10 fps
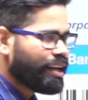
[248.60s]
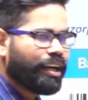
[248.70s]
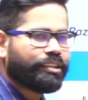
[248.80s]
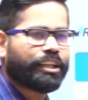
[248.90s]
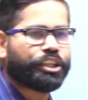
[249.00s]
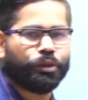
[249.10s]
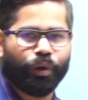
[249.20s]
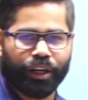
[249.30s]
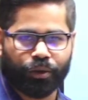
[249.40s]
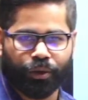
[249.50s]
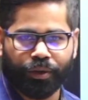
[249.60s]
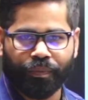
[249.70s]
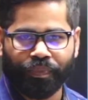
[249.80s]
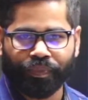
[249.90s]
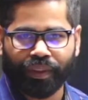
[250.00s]
the QR code.
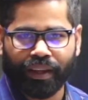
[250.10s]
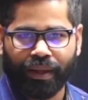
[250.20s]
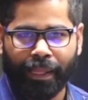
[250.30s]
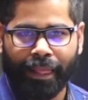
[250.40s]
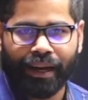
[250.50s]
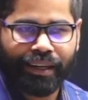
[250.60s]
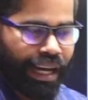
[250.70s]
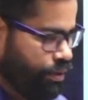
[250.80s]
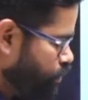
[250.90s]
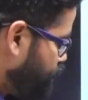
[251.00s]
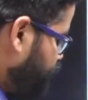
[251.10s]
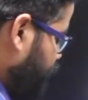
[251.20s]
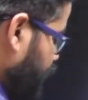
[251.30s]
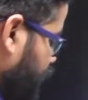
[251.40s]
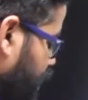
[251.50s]
Now,
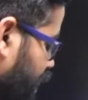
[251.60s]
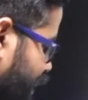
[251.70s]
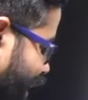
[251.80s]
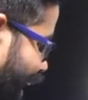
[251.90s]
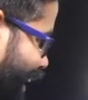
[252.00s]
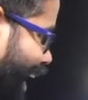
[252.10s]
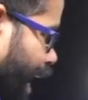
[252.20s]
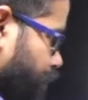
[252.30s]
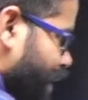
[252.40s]
there can be a